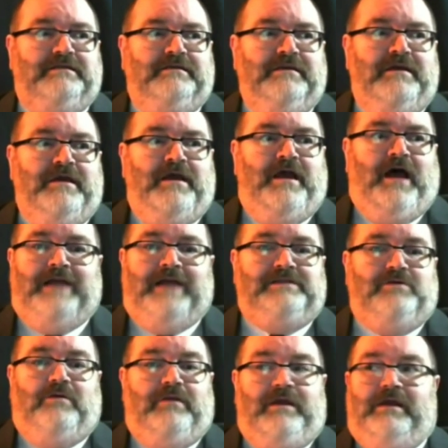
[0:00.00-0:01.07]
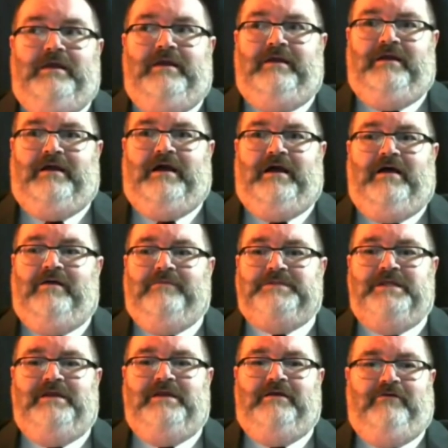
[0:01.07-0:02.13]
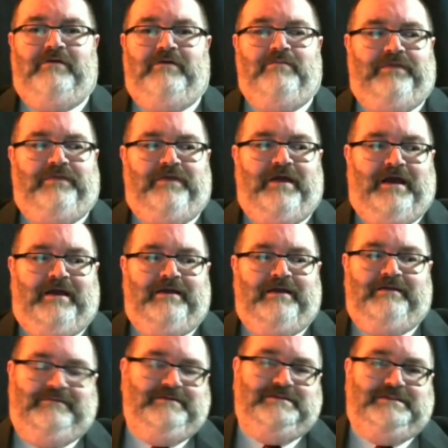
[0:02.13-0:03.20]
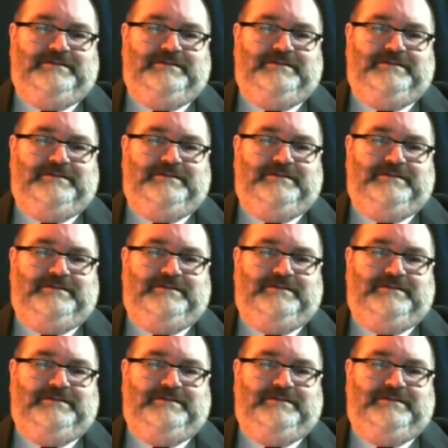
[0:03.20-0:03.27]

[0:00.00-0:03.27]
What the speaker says: And I totally 100% agree with you.